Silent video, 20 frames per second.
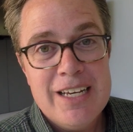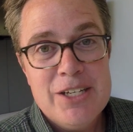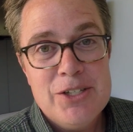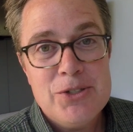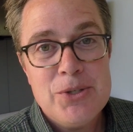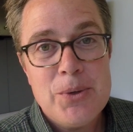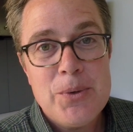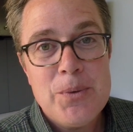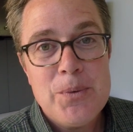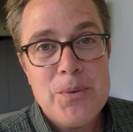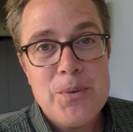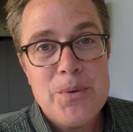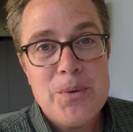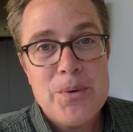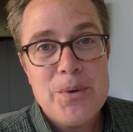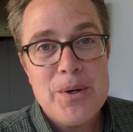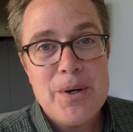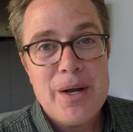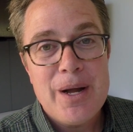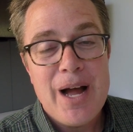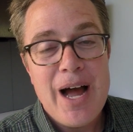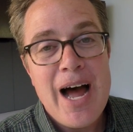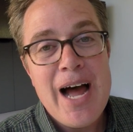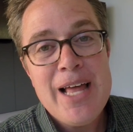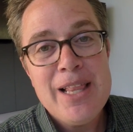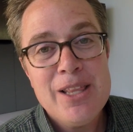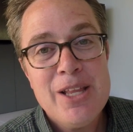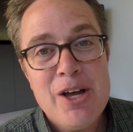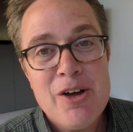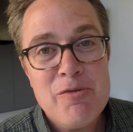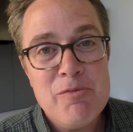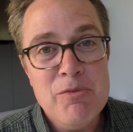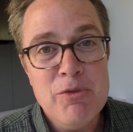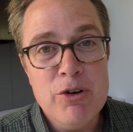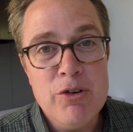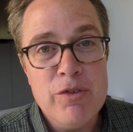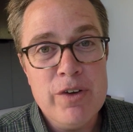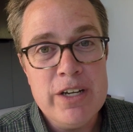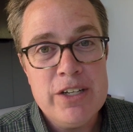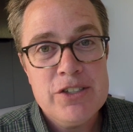So, I love
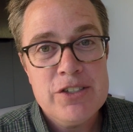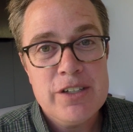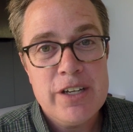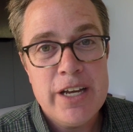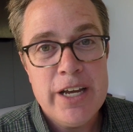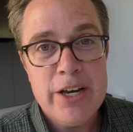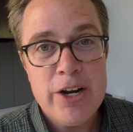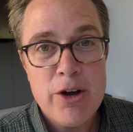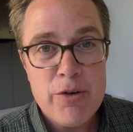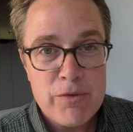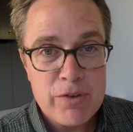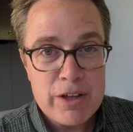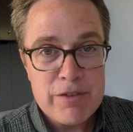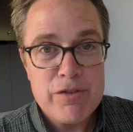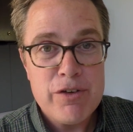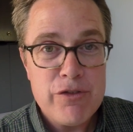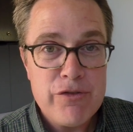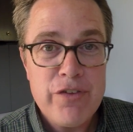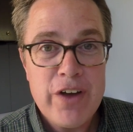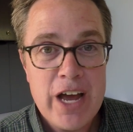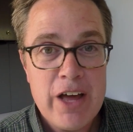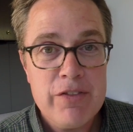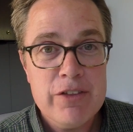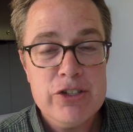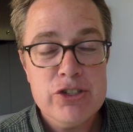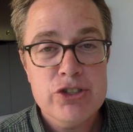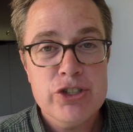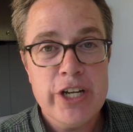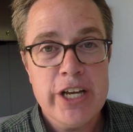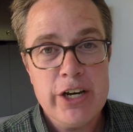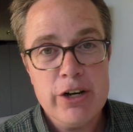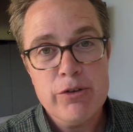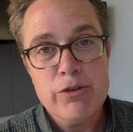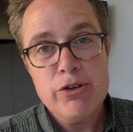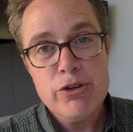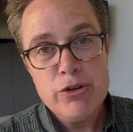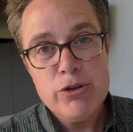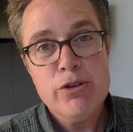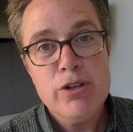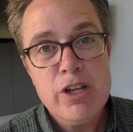movies, and hopefully if you found this channel,
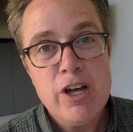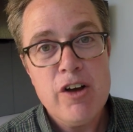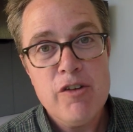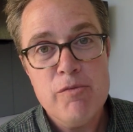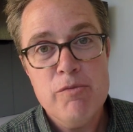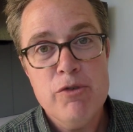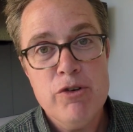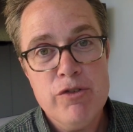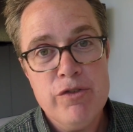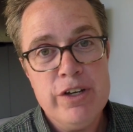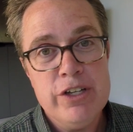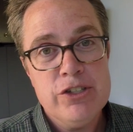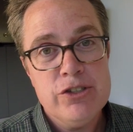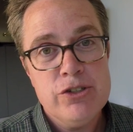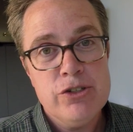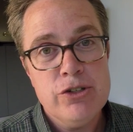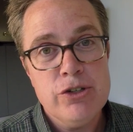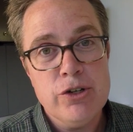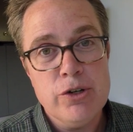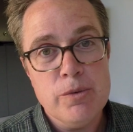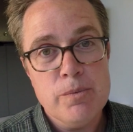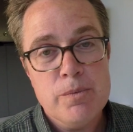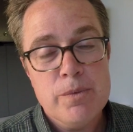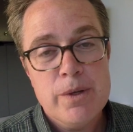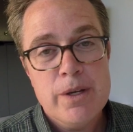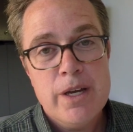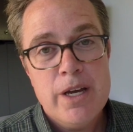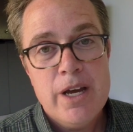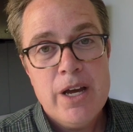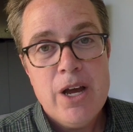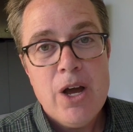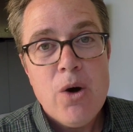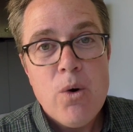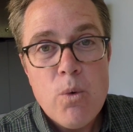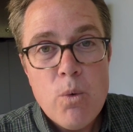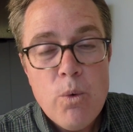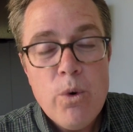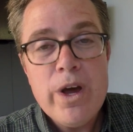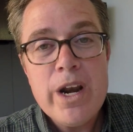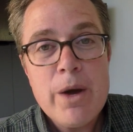you love movies too.
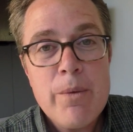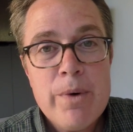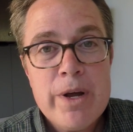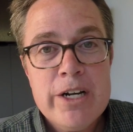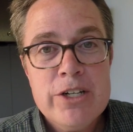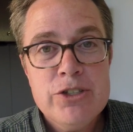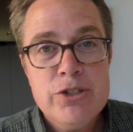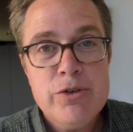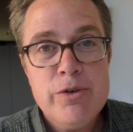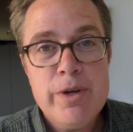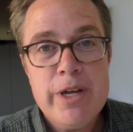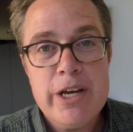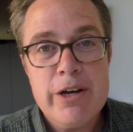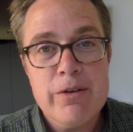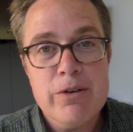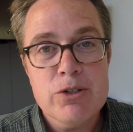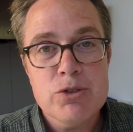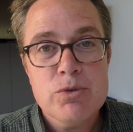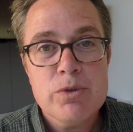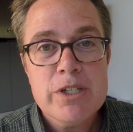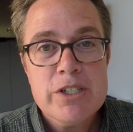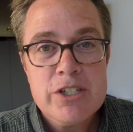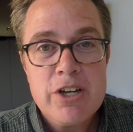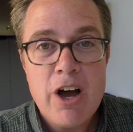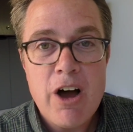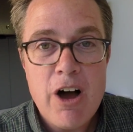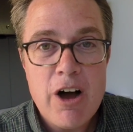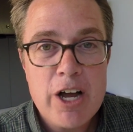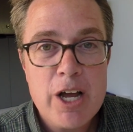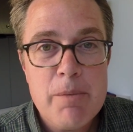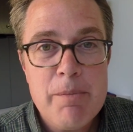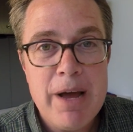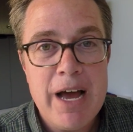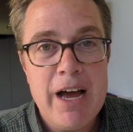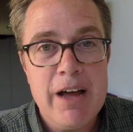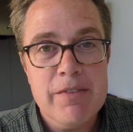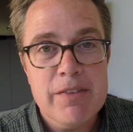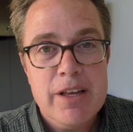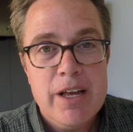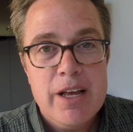What I want to do here is really talk
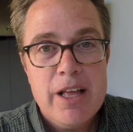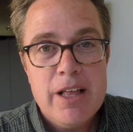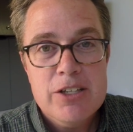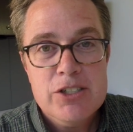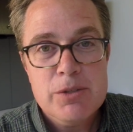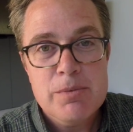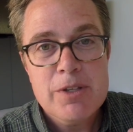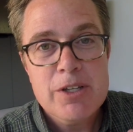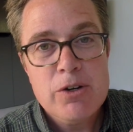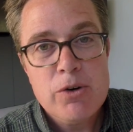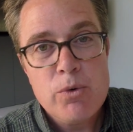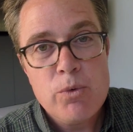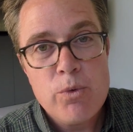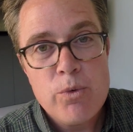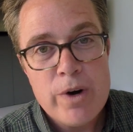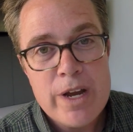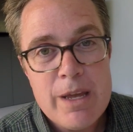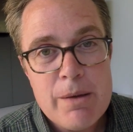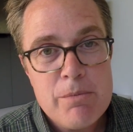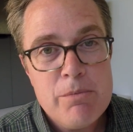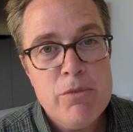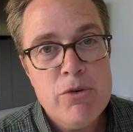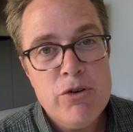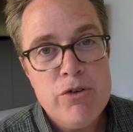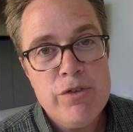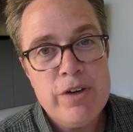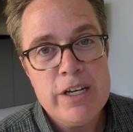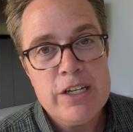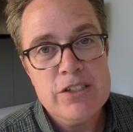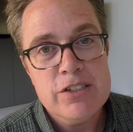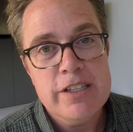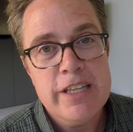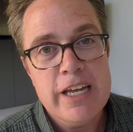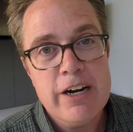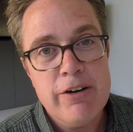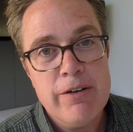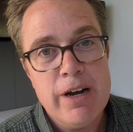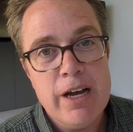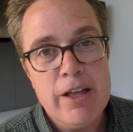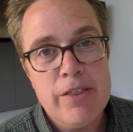about some of the great movies that
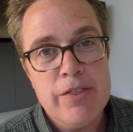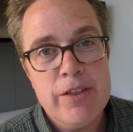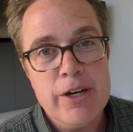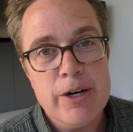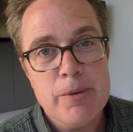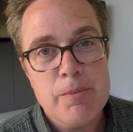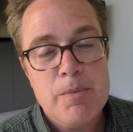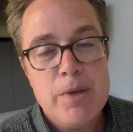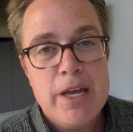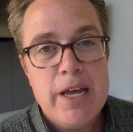are out there.